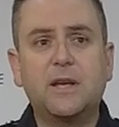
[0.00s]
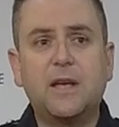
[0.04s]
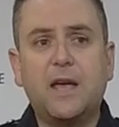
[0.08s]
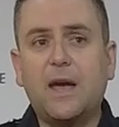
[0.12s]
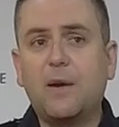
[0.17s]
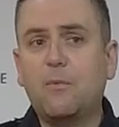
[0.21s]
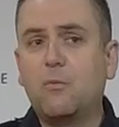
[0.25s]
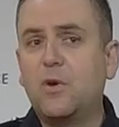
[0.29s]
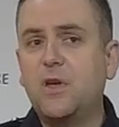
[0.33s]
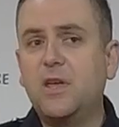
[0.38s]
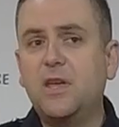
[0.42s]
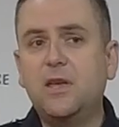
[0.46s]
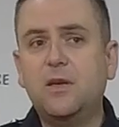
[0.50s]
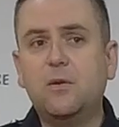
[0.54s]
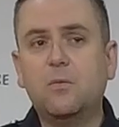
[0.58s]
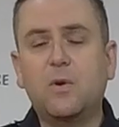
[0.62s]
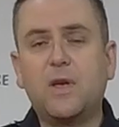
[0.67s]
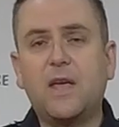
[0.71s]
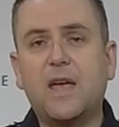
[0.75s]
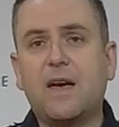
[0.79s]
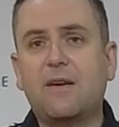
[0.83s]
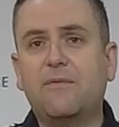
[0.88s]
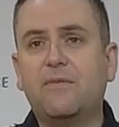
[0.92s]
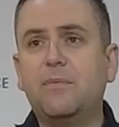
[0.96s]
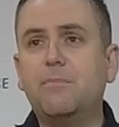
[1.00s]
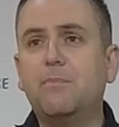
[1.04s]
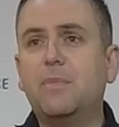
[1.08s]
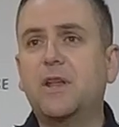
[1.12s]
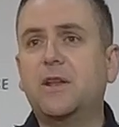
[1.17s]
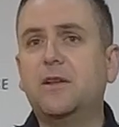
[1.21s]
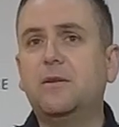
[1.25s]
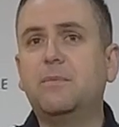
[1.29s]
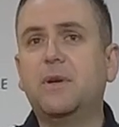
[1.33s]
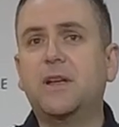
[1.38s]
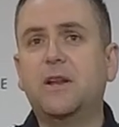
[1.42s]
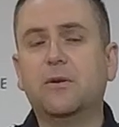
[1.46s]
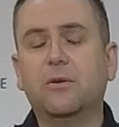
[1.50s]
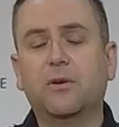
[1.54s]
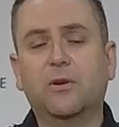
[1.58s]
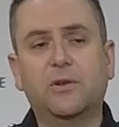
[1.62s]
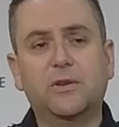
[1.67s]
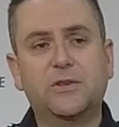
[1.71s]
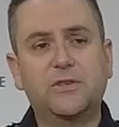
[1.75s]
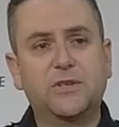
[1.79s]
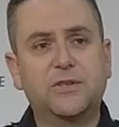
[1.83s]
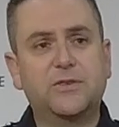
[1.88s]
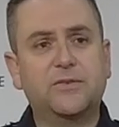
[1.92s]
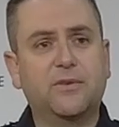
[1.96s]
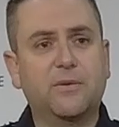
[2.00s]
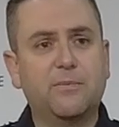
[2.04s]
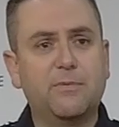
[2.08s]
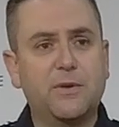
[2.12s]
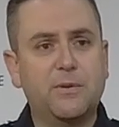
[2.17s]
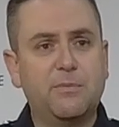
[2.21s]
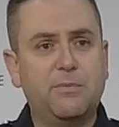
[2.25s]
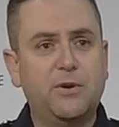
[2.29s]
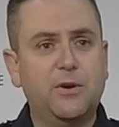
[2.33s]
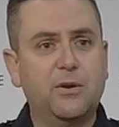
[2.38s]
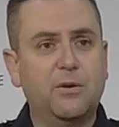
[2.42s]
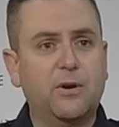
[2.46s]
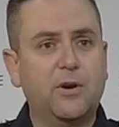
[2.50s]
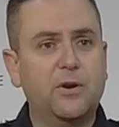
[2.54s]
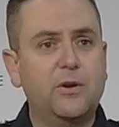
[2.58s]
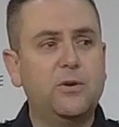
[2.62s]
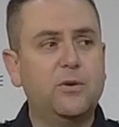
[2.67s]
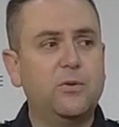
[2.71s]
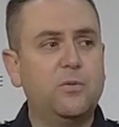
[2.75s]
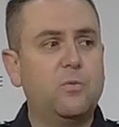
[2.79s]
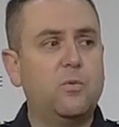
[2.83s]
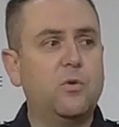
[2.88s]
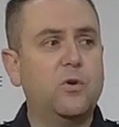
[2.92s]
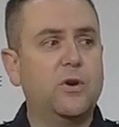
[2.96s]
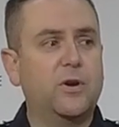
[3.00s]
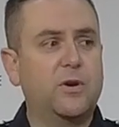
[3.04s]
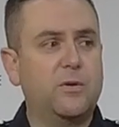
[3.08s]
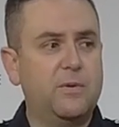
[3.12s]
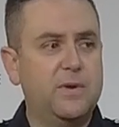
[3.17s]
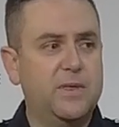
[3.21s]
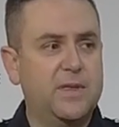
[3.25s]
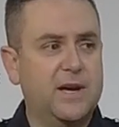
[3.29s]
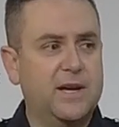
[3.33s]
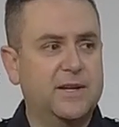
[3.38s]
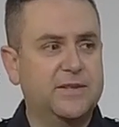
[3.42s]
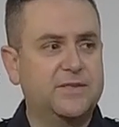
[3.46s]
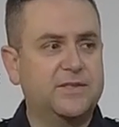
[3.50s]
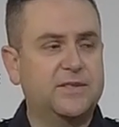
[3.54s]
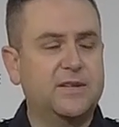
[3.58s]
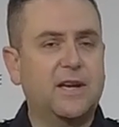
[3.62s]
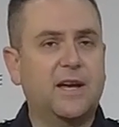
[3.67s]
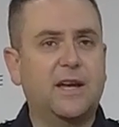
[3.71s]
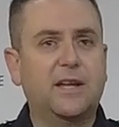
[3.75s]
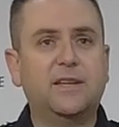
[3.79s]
And we have embedded meteorologists from the Bureau who work with us